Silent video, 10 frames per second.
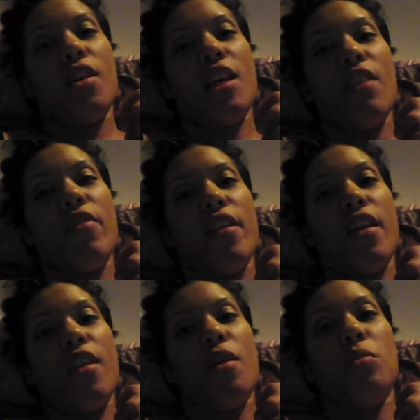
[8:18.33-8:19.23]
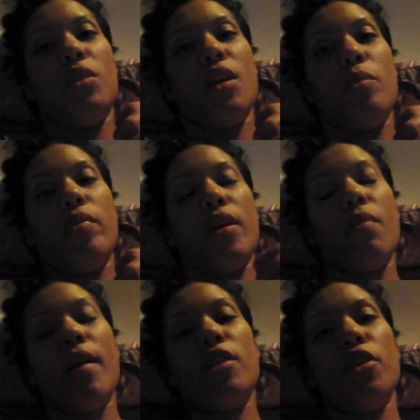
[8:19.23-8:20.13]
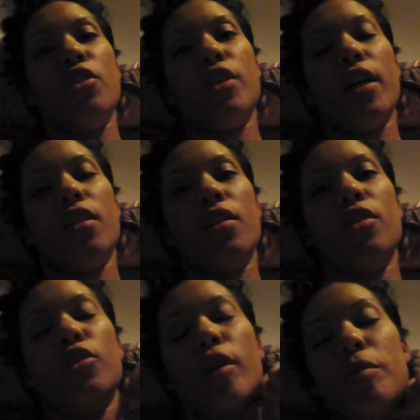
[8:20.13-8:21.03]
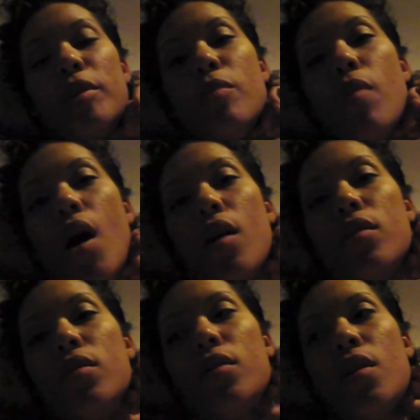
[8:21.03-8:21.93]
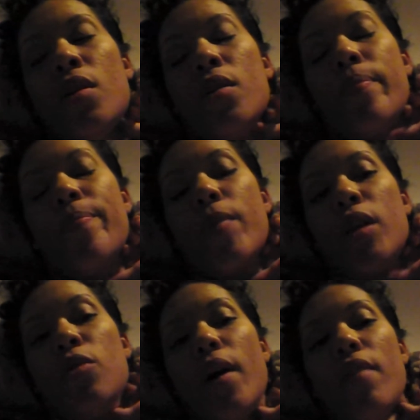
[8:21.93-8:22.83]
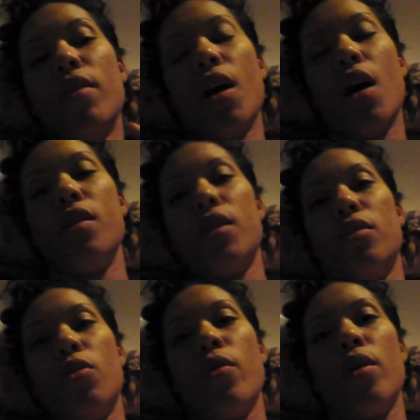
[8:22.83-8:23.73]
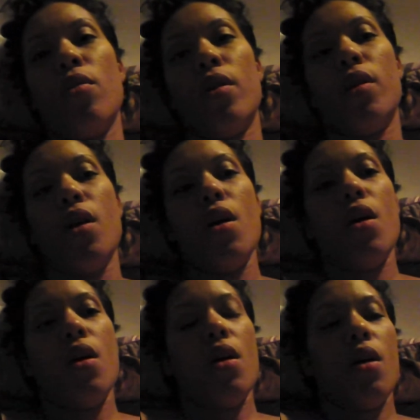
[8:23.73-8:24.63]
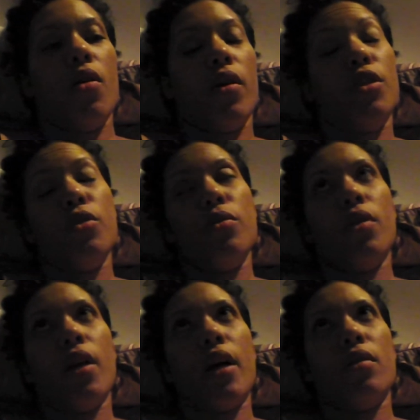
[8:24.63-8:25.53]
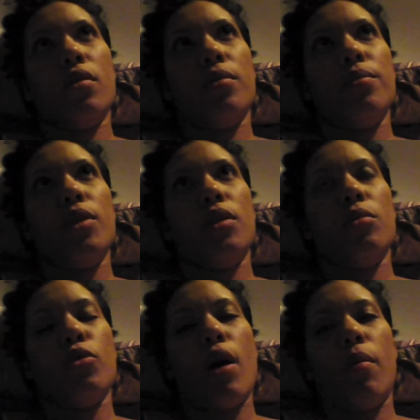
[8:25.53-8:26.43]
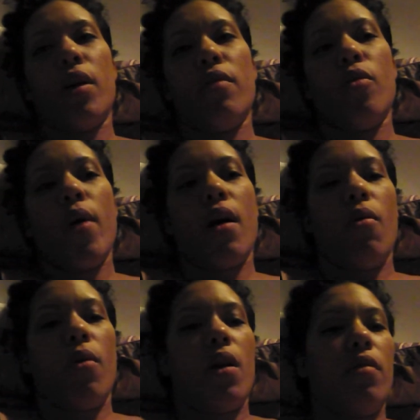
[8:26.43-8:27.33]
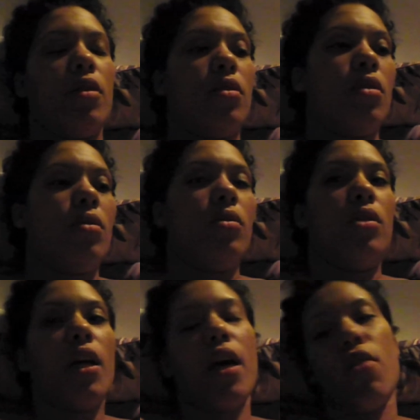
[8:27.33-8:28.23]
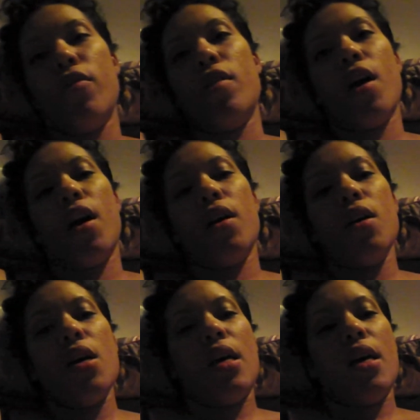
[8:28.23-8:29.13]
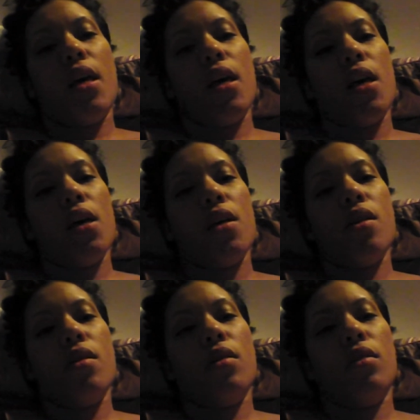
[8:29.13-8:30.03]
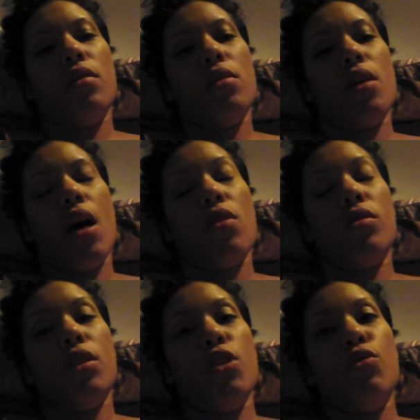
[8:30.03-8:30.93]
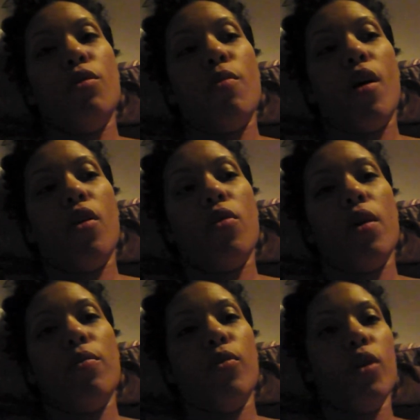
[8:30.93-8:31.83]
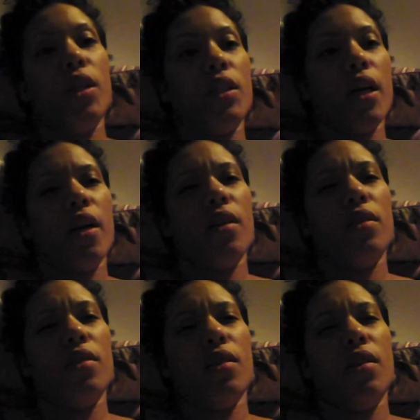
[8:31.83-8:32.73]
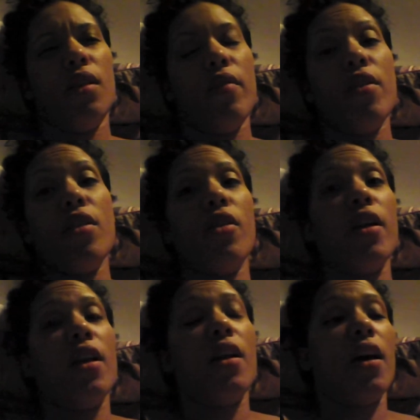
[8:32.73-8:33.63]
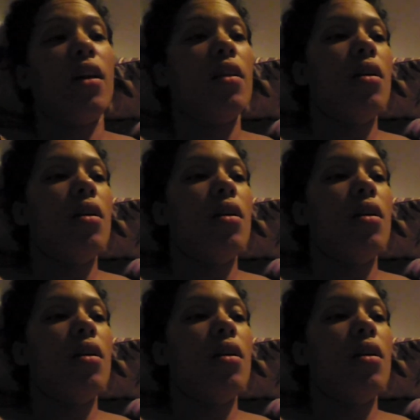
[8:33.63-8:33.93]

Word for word: give it a thumbs up and make sure you check the description box um, i do have a contest going on or two or like a subscriber giveaway or whatever so check out for that and i'll see you tomorrow i'm really tired it's 11:30 at night